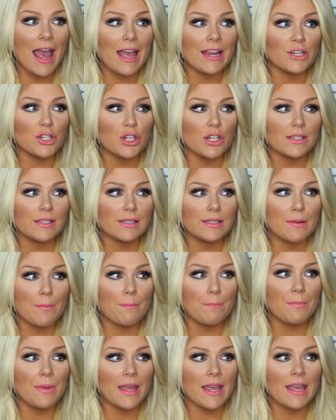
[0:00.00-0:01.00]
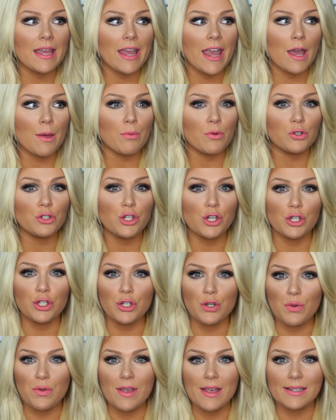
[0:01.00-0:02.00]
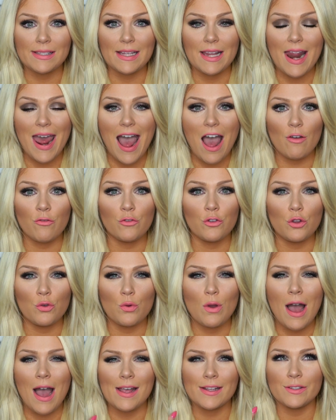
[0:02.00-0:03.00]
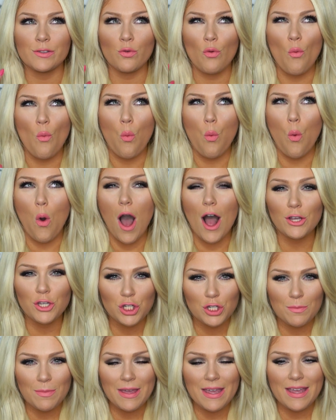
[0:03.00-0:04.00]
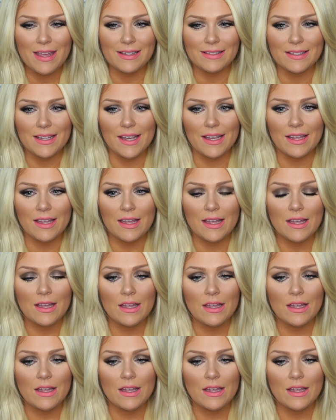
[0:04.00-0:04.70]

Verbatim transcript: and just being able to do this and have you guys watch me is like